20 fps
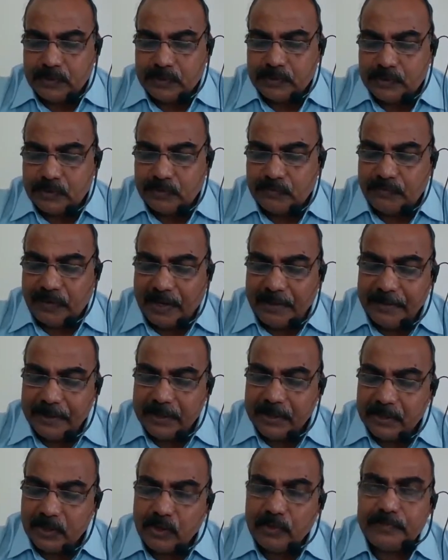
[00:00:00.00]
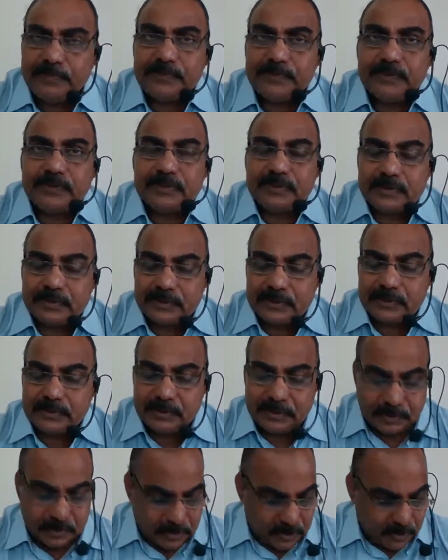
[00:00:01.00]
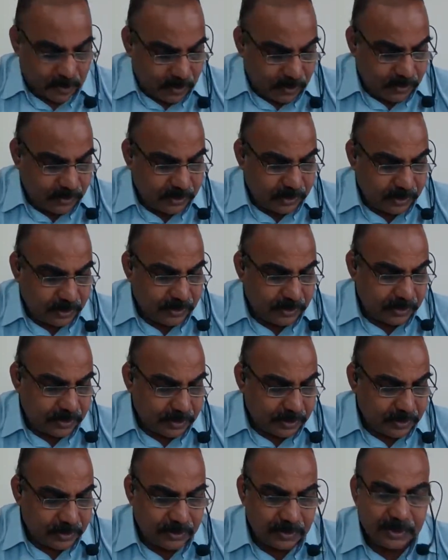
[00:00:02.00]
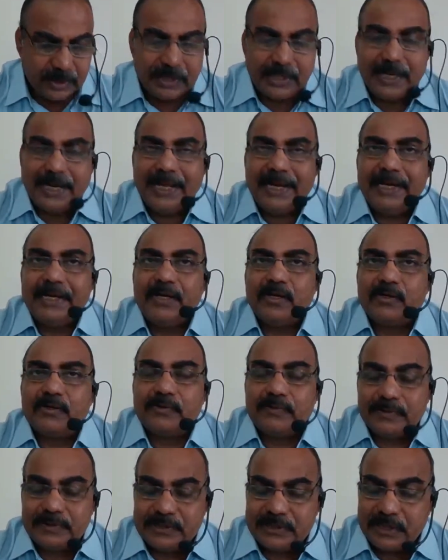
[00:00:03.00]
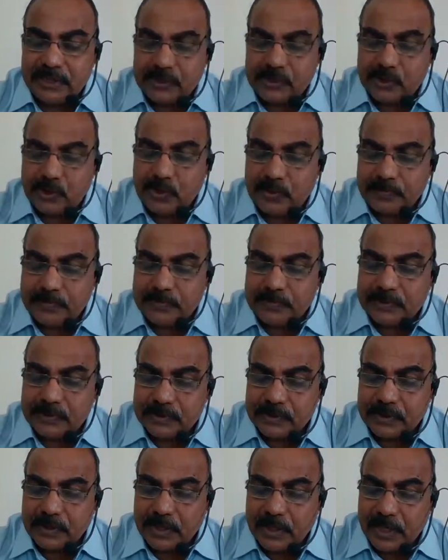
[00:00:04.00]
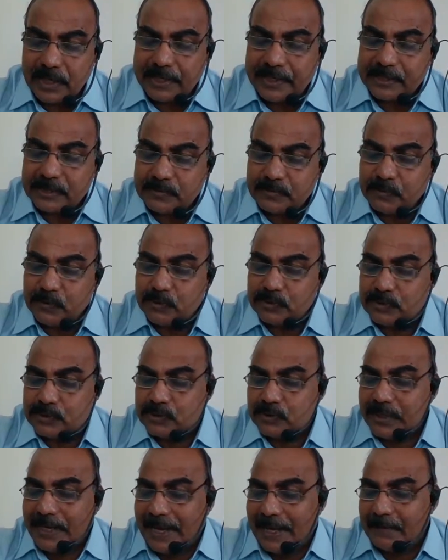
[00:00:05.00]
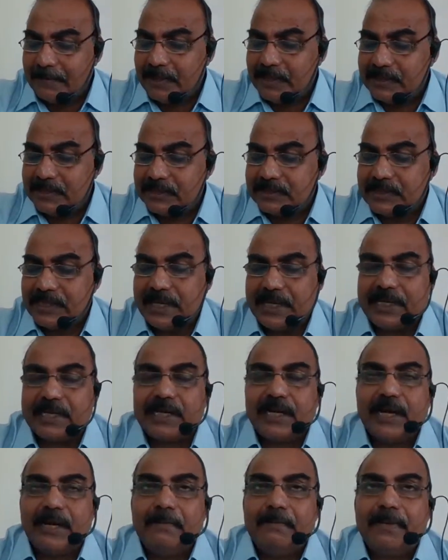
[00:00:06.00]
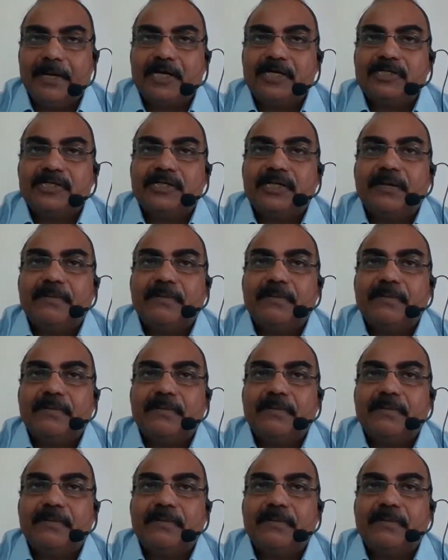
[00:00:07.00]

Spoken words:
So fiber ropes or your laid or twisted ropes are exposed to damages like abrasion.